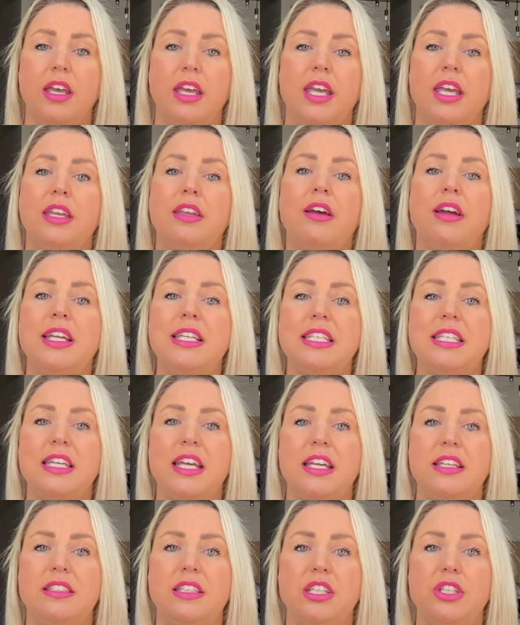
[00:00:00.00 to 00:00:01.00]
In
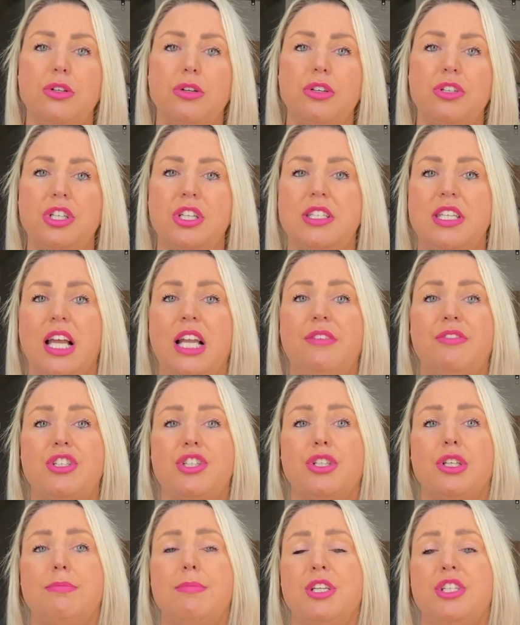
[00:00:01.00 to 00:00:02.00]
1980, Yorkshire
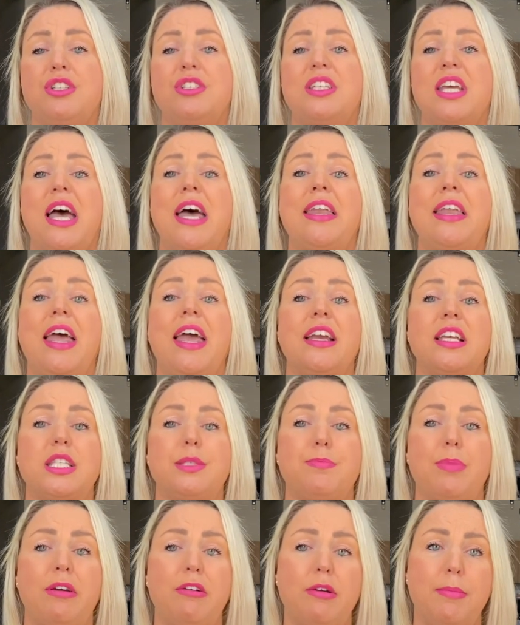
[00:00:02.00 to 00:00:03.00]
Television commissioned an
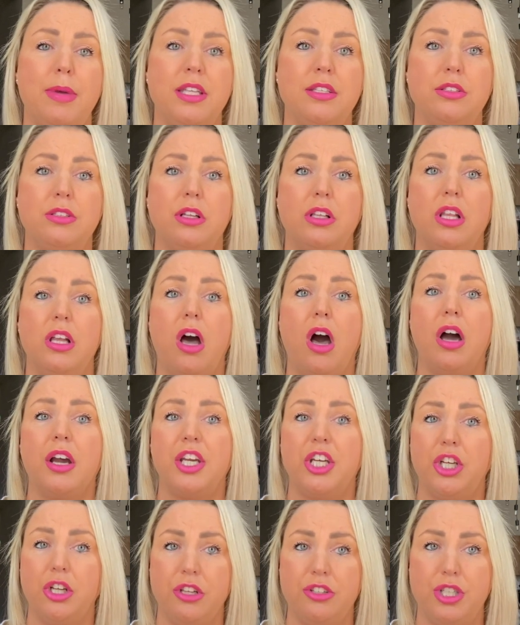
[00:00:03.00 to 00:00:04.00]
experimental
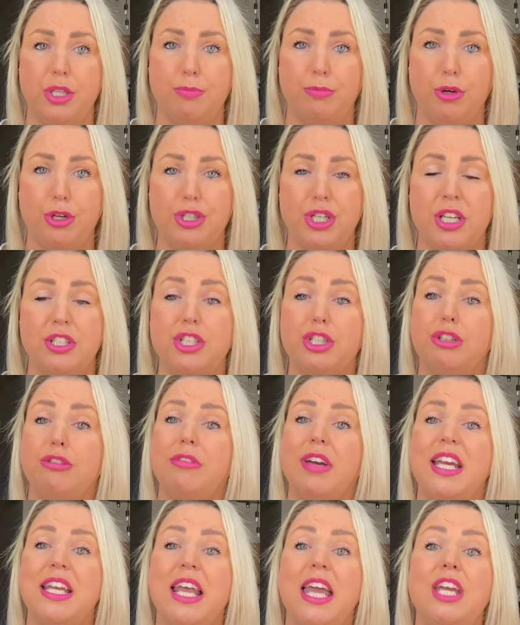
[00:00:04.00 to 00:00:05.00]
archaeology project to
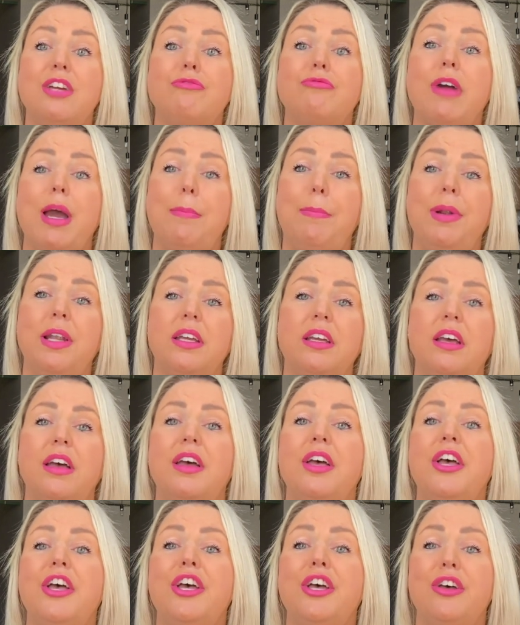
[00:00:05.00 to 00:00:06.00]
create a
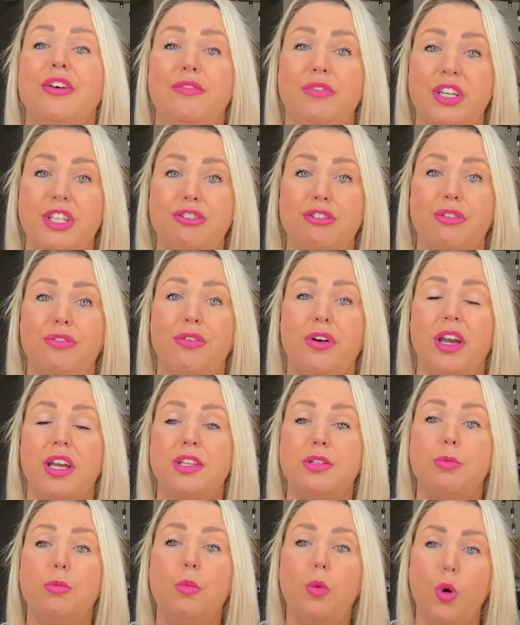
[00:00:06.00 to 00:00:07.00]
replica
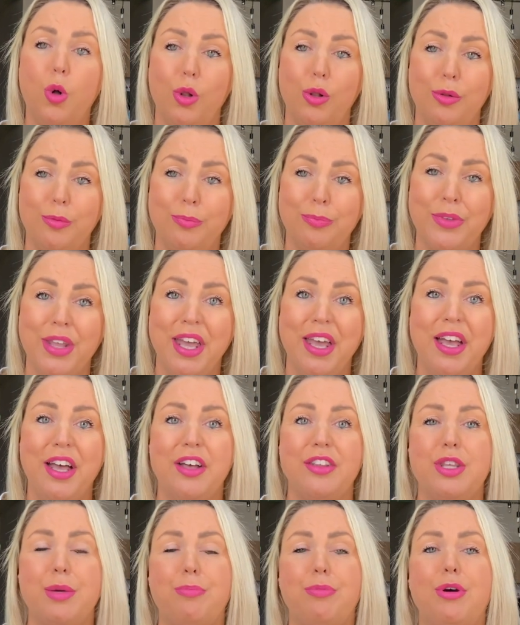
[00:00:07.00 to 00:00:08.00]
vitrified wall.
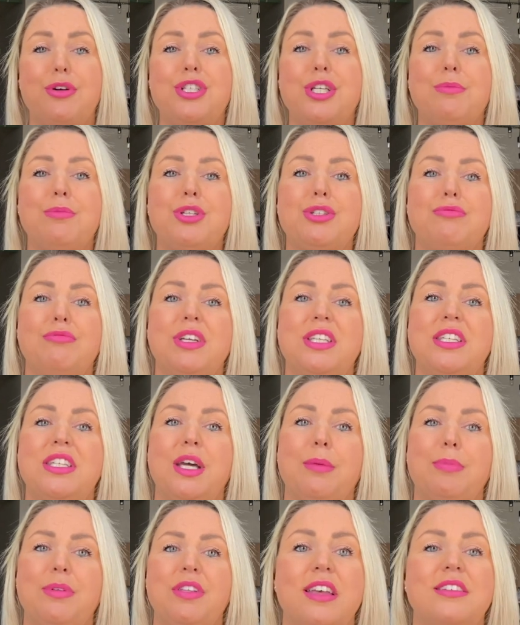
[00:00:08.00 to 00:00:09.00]
The project was written
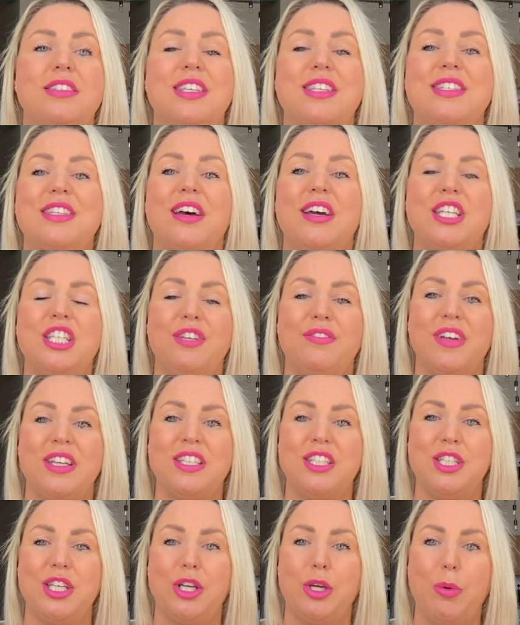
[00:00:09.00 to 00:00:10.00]
up in the Society of
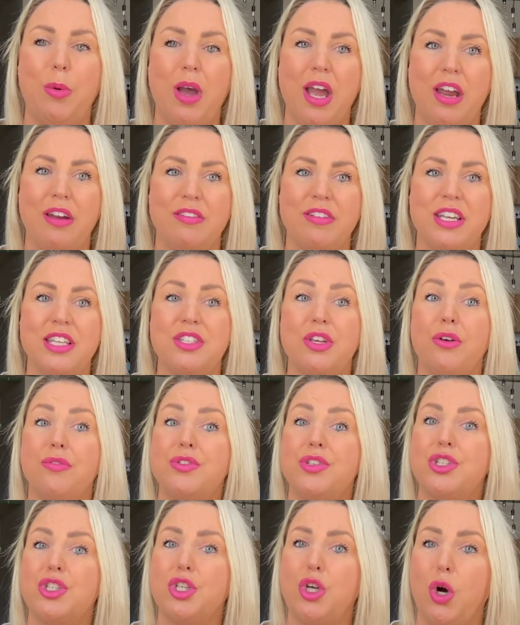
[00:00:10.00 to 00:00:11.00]
Antiquaries of
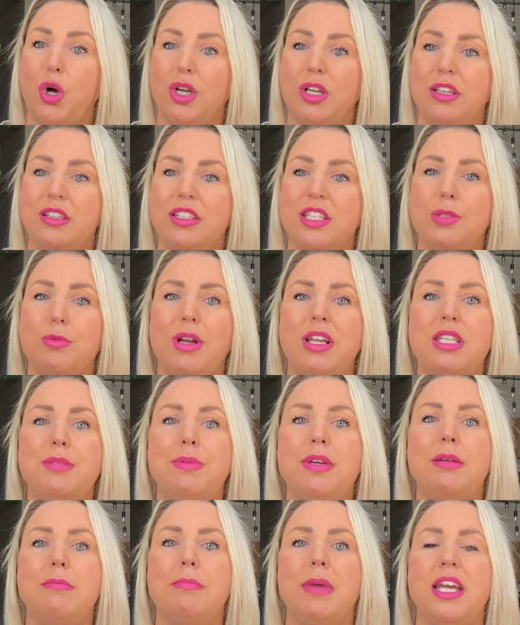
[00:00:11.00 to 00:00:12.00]
Scotland, as well as
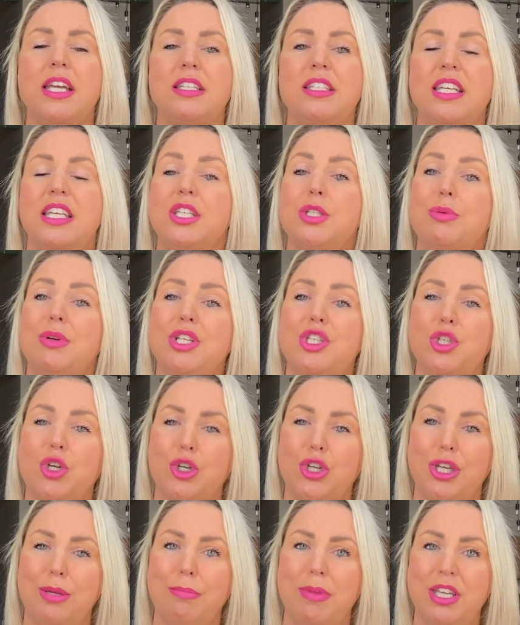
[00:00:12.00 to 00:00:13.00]
being made into a
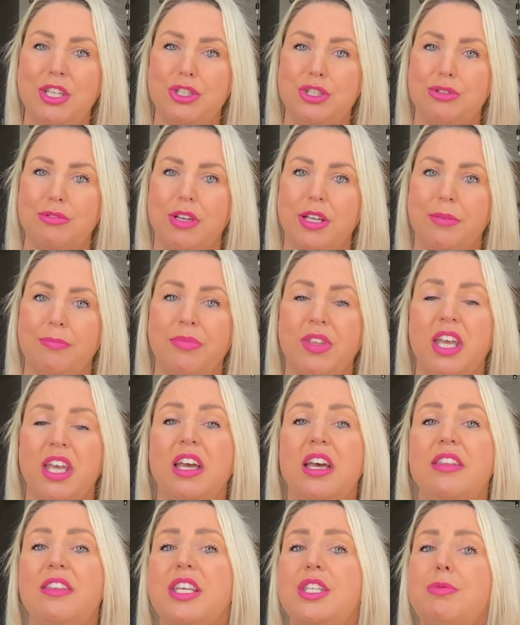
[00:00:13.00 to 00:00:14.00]
documentary.
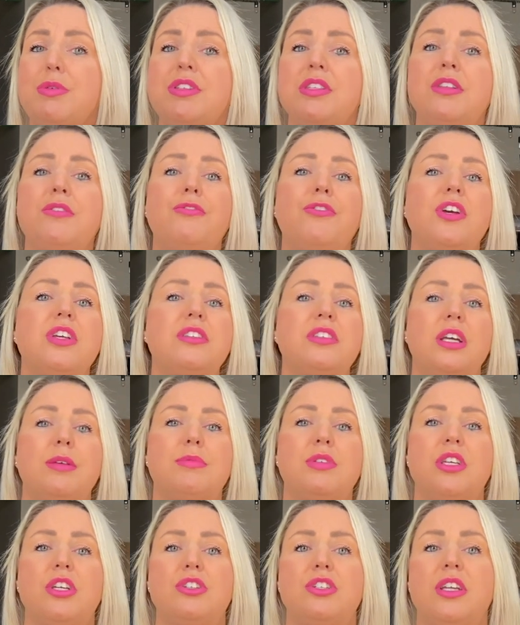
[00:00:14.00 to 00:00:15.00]
This wasn't the first time
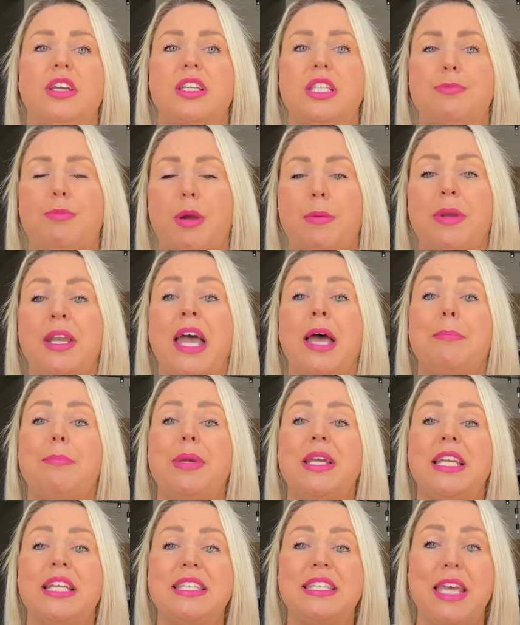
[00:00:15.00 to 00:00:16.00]
such an experiment had
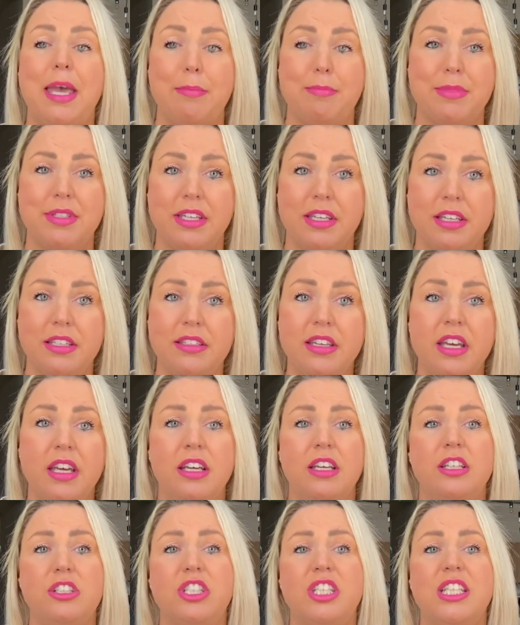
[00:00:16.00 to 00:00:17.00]
been attempted.
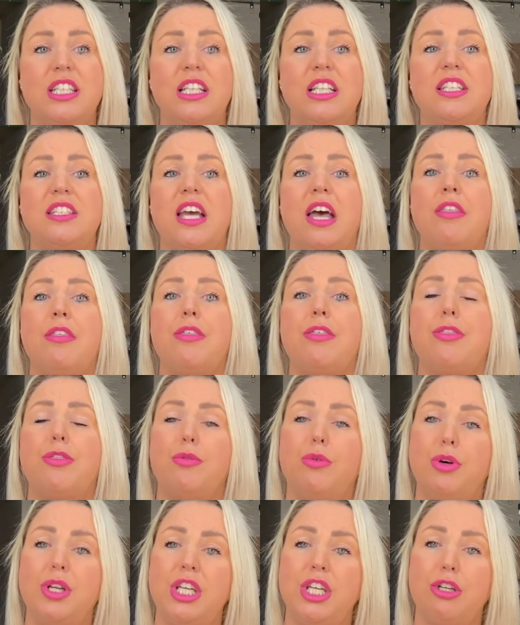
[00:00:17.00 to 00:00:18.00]
Childe and
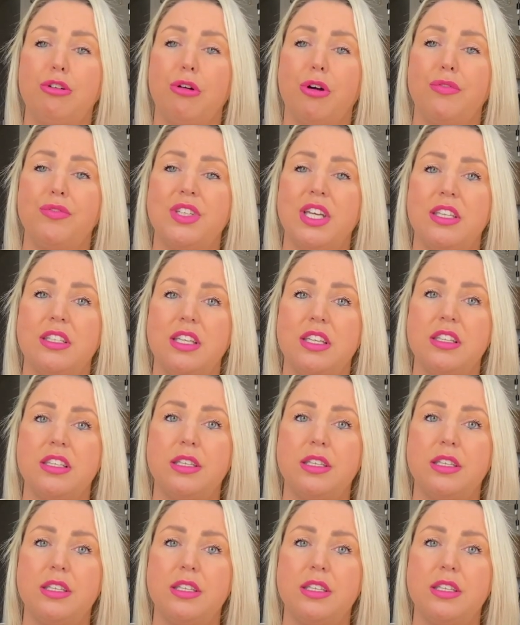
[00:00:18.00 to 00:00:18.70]
Thornycroft had done